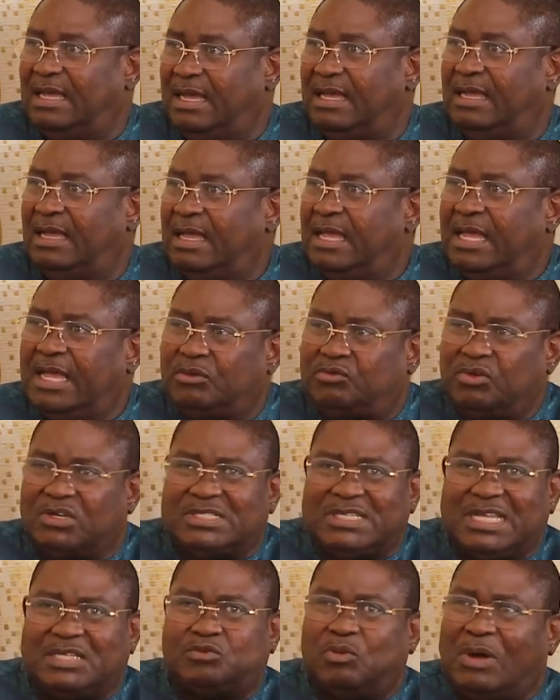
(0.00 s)
Yeah. Mm-hmm. It
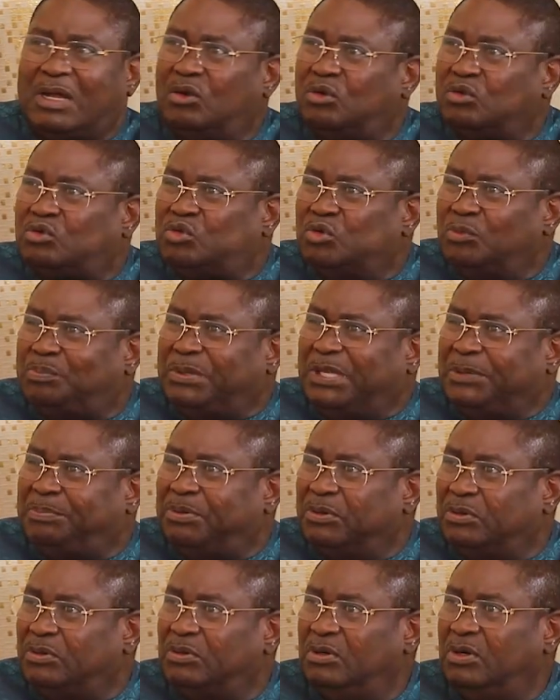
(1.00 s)
was just one or two
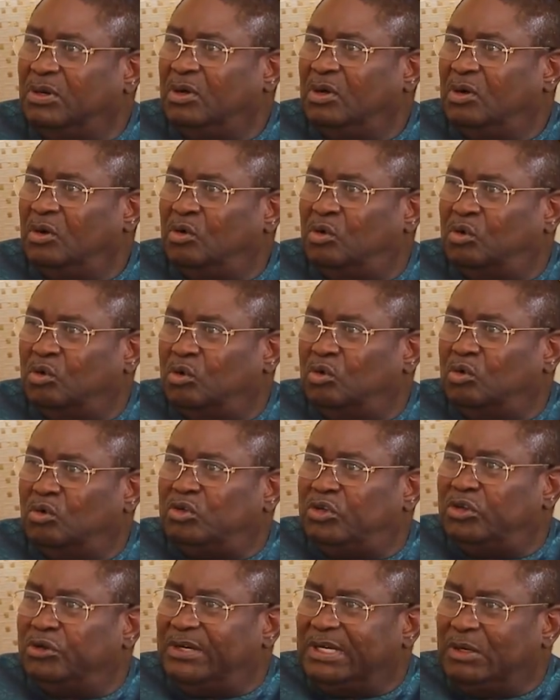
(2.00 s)
people
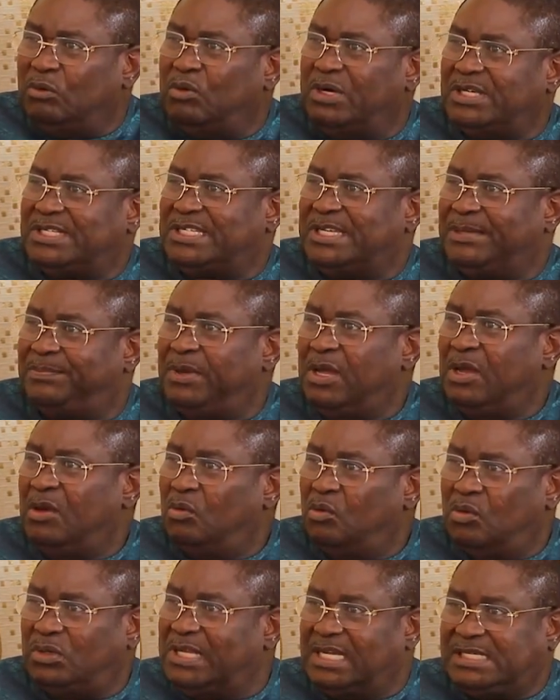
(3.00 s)
who during worship
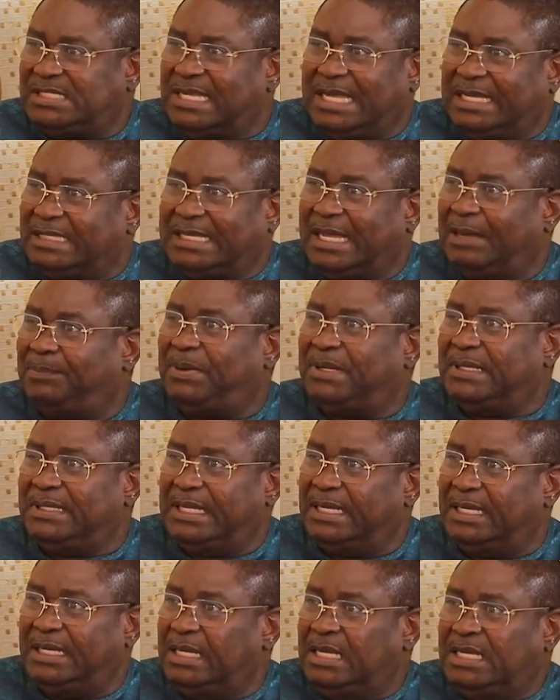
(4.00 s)
will just get up
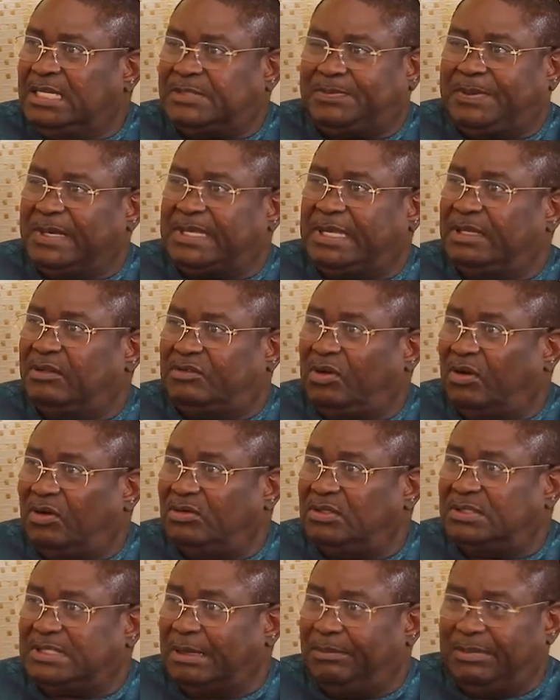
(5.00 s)
and then speak in
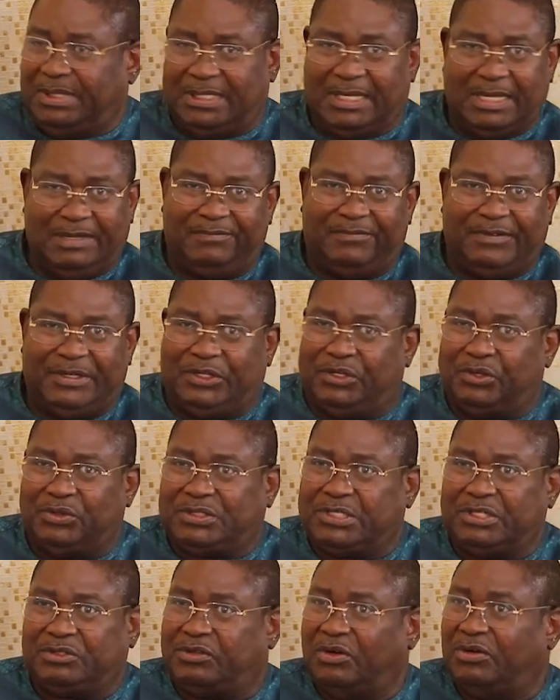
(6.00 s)
tongues, I mean, heavy
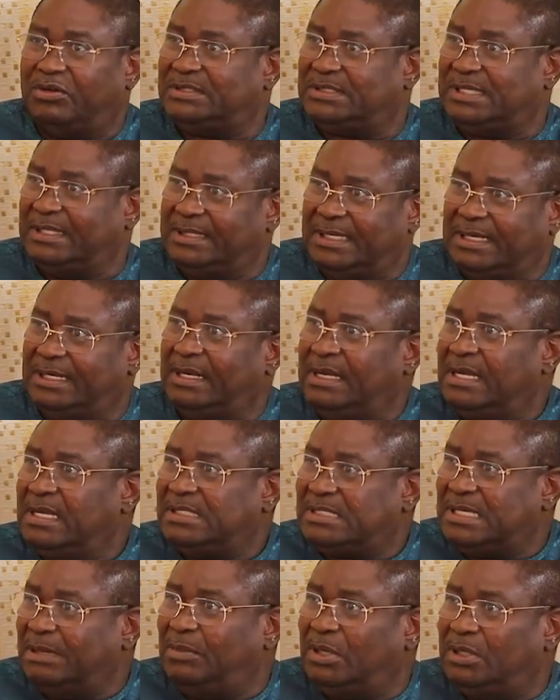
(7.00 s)
duty tongues, and then
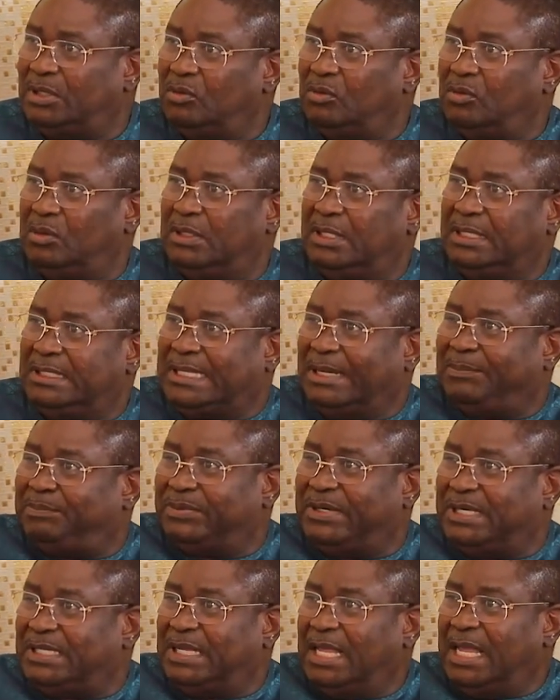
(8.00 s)
somebody will
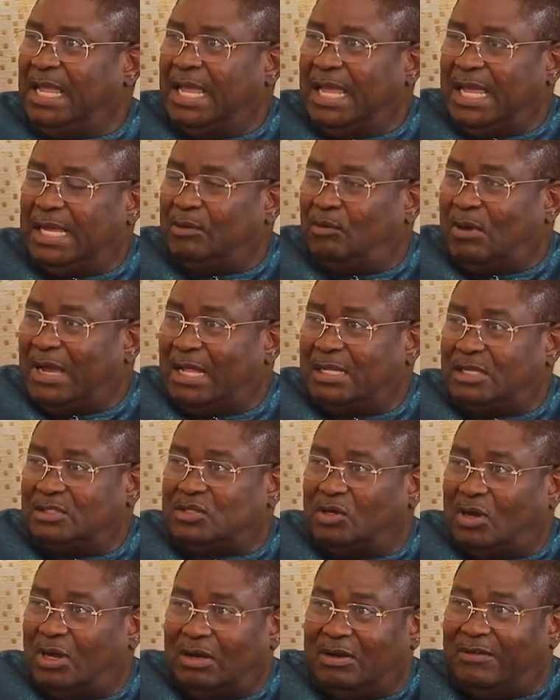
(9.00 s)
interpret. And
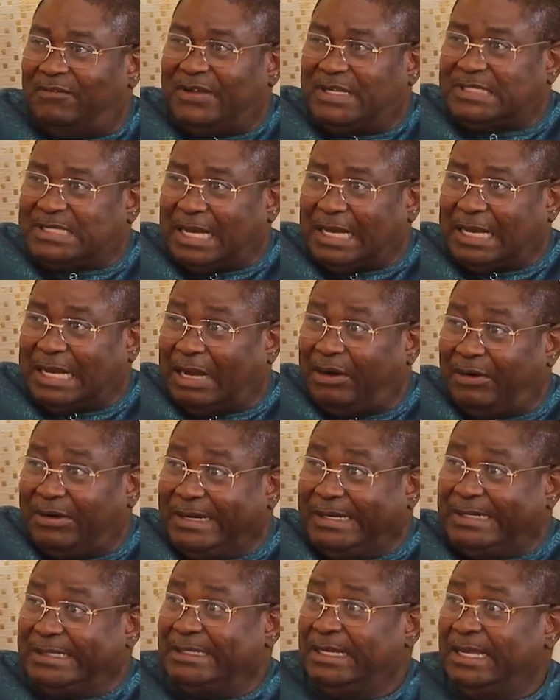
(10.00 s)
whilst all of us are
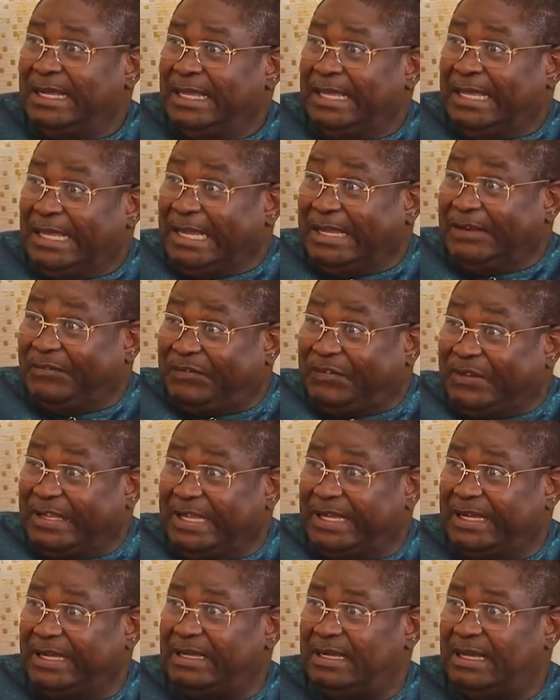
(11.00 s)
cowering in
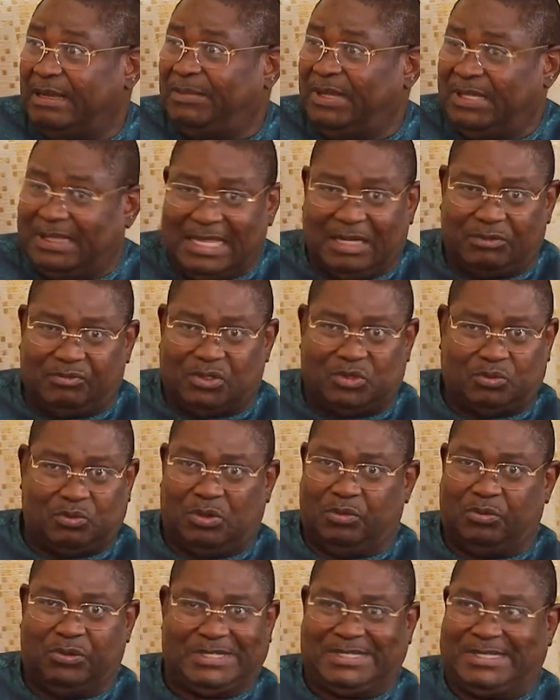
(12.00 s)
fear, I mean, that was
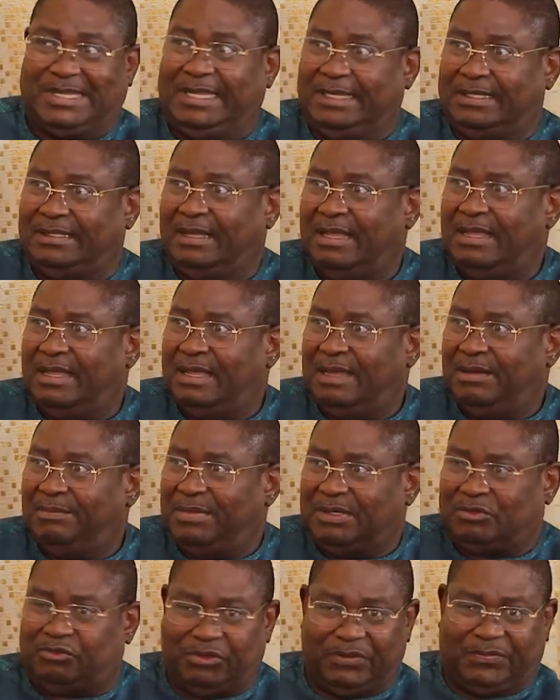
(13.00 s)
what we're seeing.
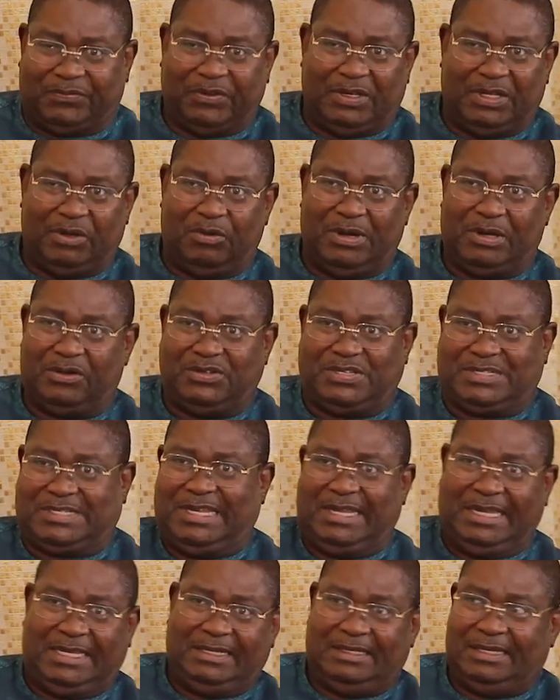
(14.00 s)
But truthfully, we're not
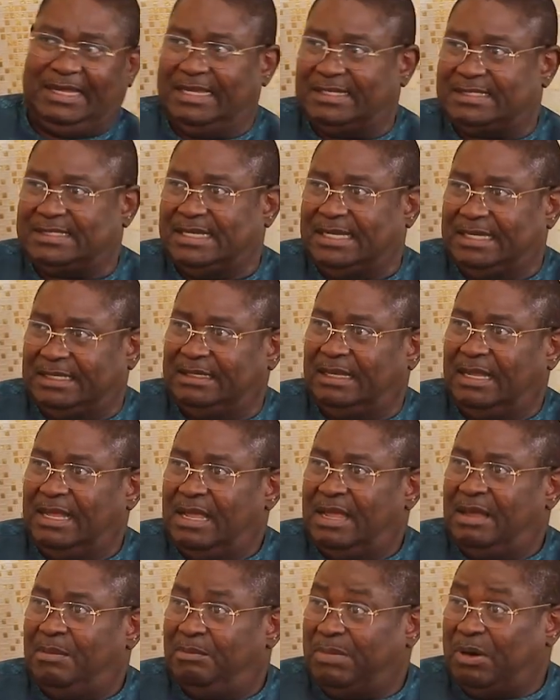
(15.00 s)
seeing it in,
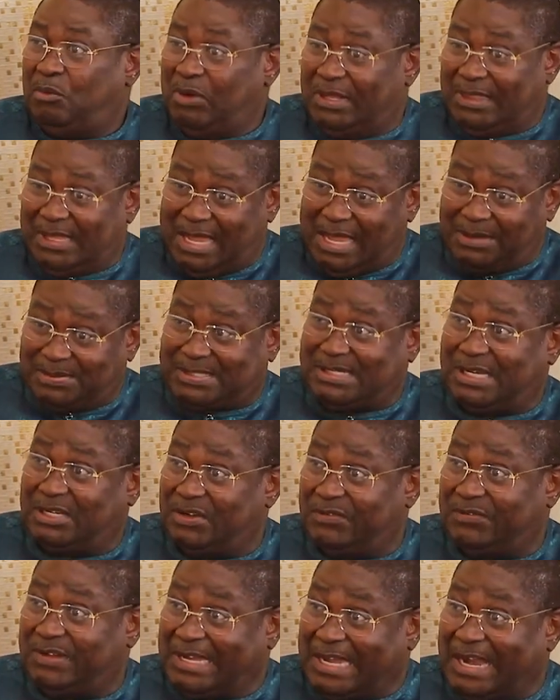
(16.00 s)
but with the
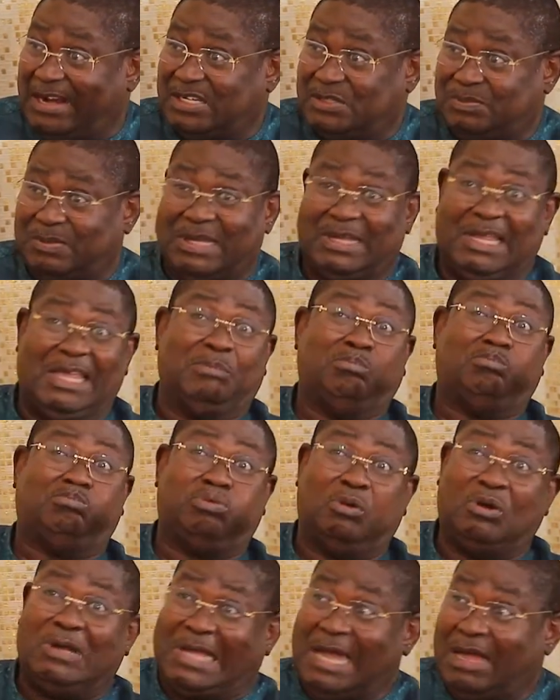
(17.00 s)
upsurge of the charisma,
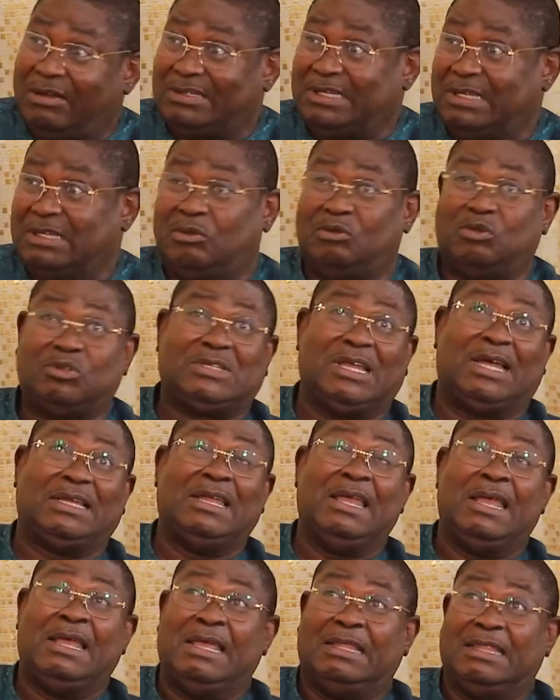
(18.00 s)
it broke out. It looks
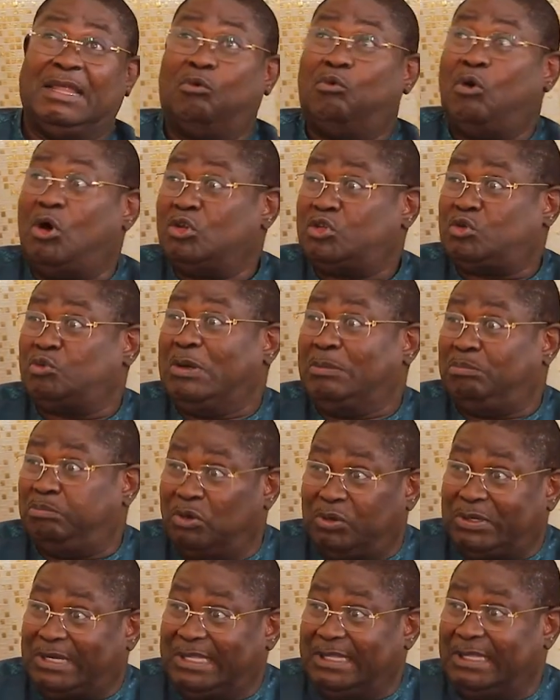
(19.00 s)
like the walls were
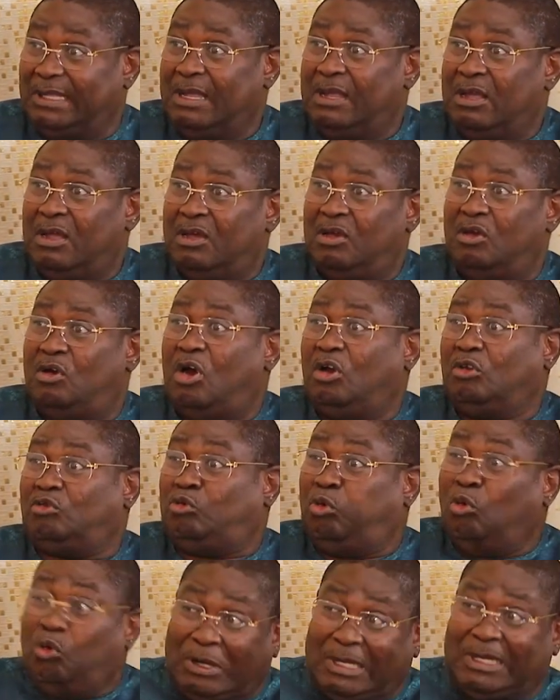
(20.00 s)
broken.
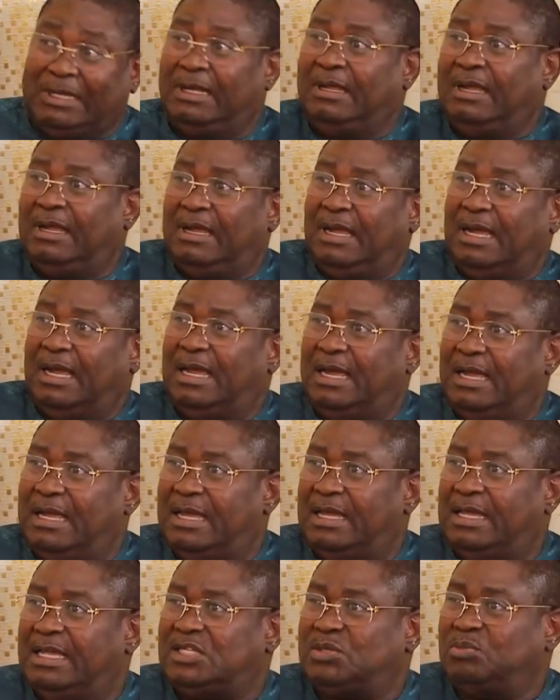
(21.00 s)
God took
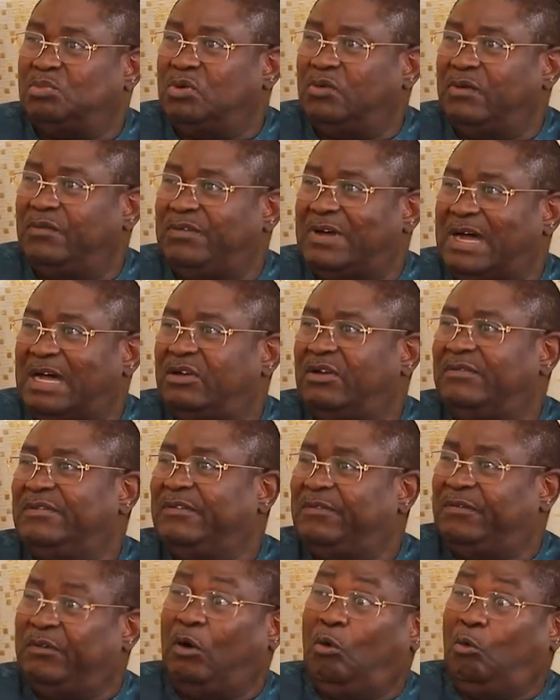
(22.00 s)
his move out of
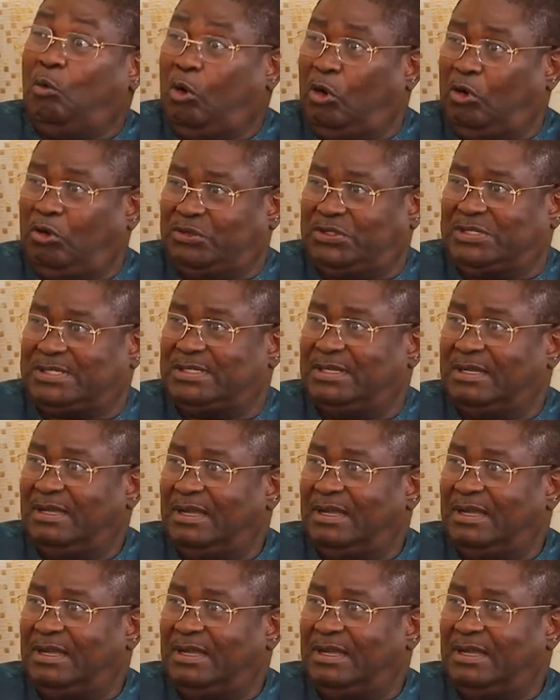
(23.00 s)
the four walls.